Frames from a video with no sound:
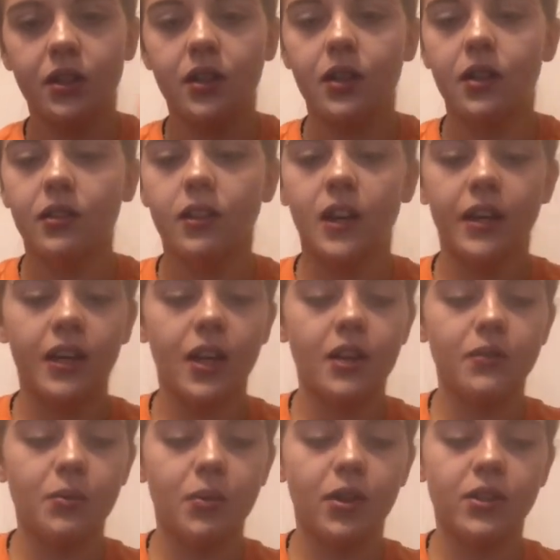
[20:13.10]
Like, I even
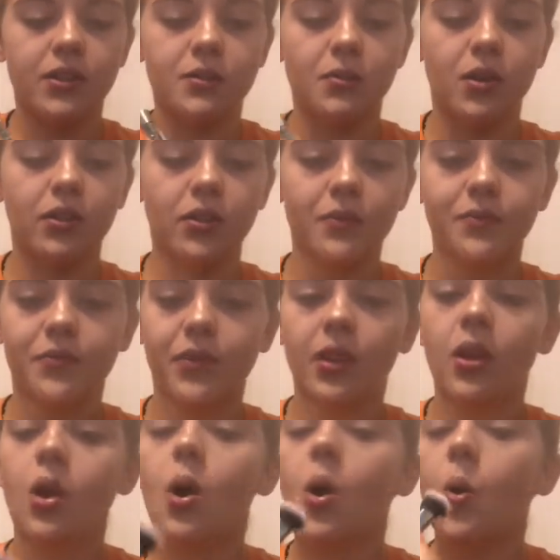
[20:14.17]
bought a smaller.
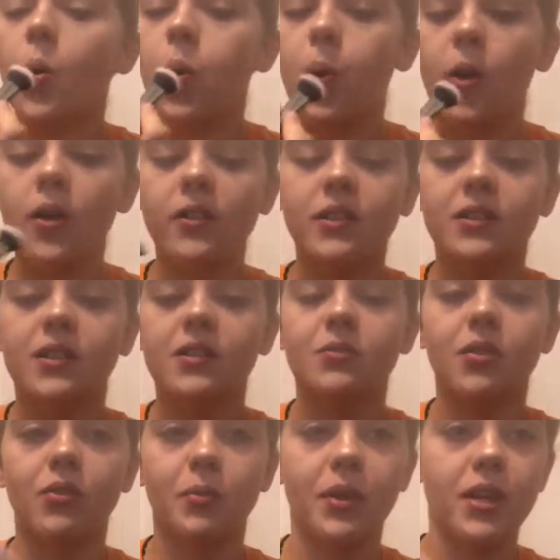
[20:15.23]
This is more of
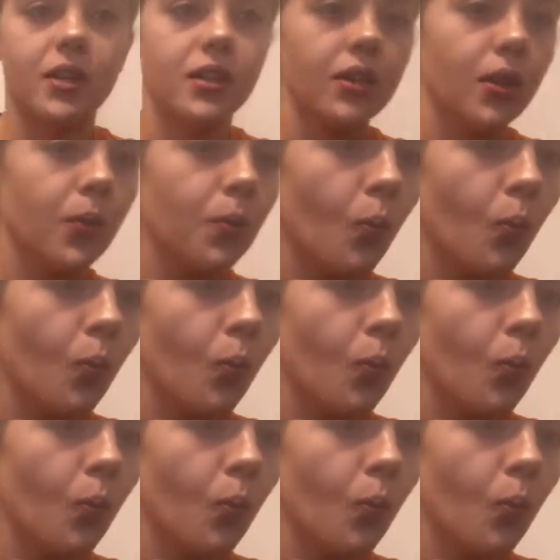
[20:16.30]
a pinky tone.